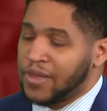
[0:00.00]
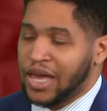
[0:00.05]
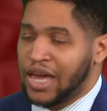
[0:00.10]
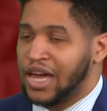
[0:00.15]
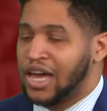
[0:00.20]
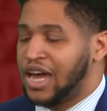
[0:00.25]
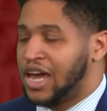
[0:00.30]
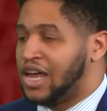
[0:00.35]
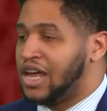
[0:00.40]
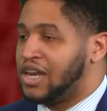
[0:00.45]

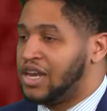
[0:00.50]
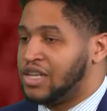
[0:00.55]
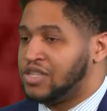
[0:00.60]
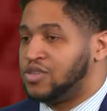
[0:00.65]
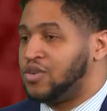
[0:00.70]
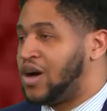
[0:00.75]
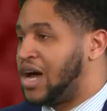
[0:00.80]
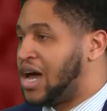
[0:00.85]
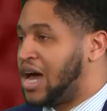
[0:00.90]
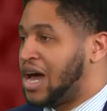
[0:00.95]
And
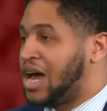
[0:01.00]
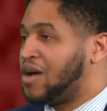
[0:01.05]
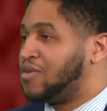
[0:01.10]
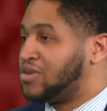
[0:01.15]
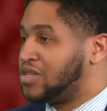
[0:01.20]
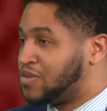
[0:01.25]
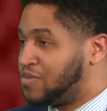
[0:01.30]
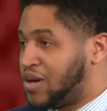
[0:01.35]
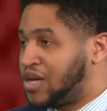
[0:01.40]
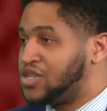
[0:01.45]
so I
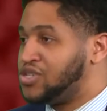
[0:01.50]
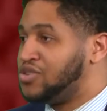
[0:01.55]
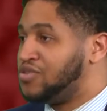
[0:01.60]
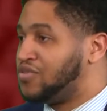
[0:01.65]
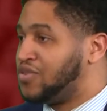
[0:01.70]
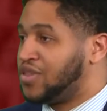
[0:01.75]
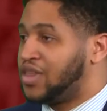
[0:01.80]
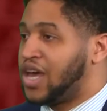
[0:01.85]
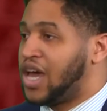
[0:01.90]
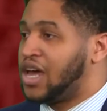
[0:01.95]
respect you
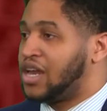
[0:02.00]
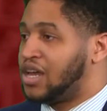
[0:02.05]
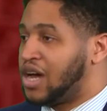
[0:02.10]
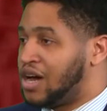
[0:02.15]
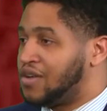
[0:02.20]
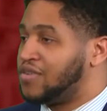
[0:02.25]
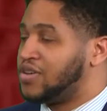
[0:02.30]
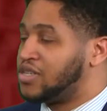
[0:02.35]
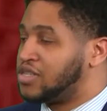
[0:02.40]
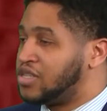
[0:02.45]
for that,
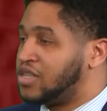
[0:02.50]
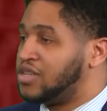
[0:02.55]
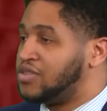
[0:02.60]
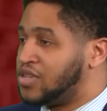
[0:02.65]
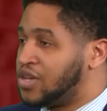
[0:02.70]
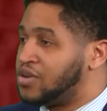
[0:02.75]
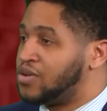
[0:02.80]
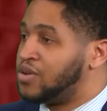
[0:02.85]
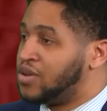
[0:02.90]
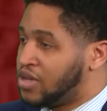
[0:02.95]
obviously.
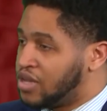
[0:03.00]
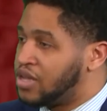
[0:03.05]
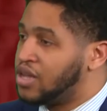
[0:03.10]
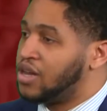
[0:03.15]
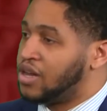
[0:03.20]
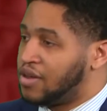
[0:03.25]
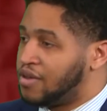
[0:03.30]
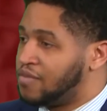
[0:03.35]
So, yeah.